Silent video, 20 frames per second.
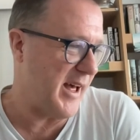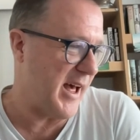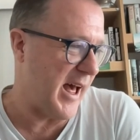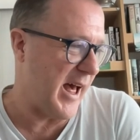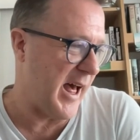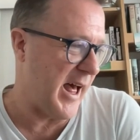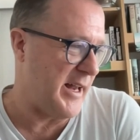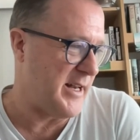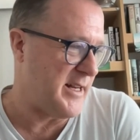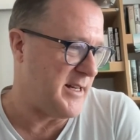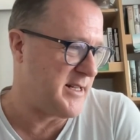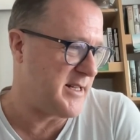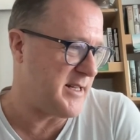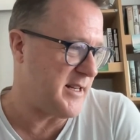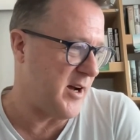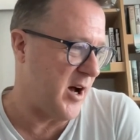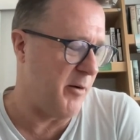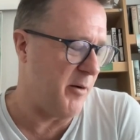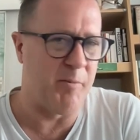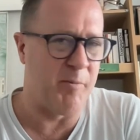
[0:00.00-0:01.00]
And
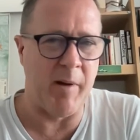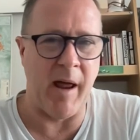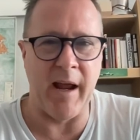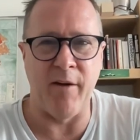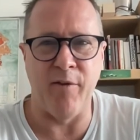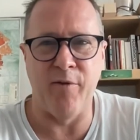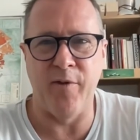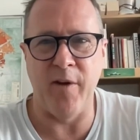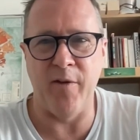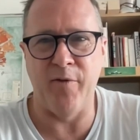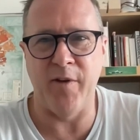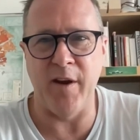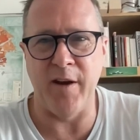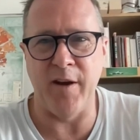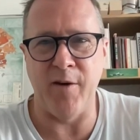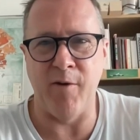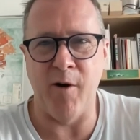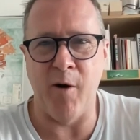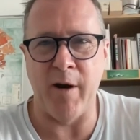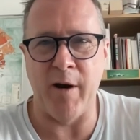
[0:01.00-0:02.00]
I was playing a
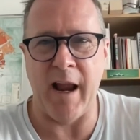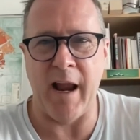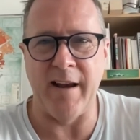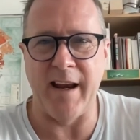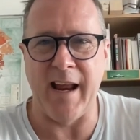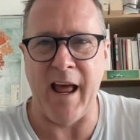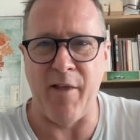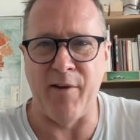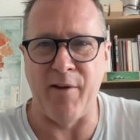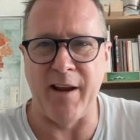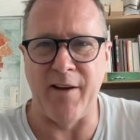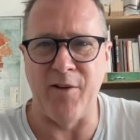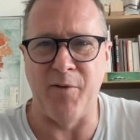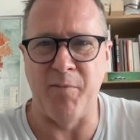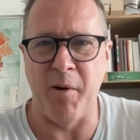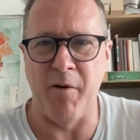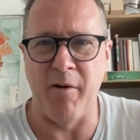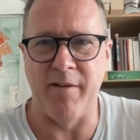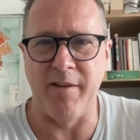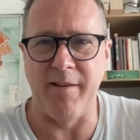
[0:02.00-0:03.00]
15-year-old anti-Catholic
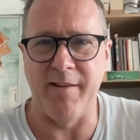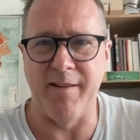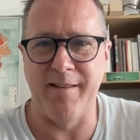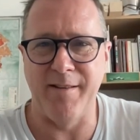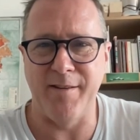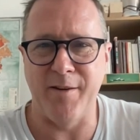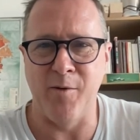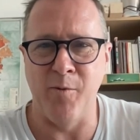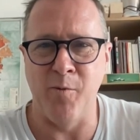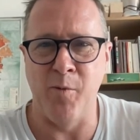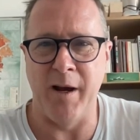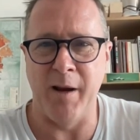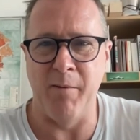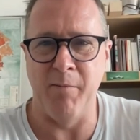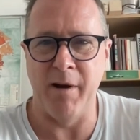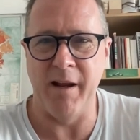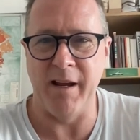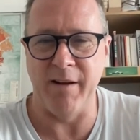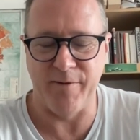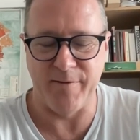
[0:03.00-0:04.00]
conspiracist called William
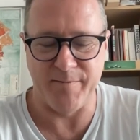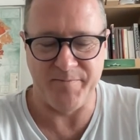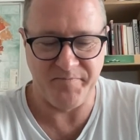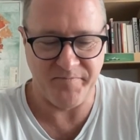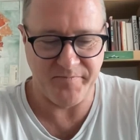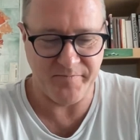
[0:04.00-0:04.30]
Leaf.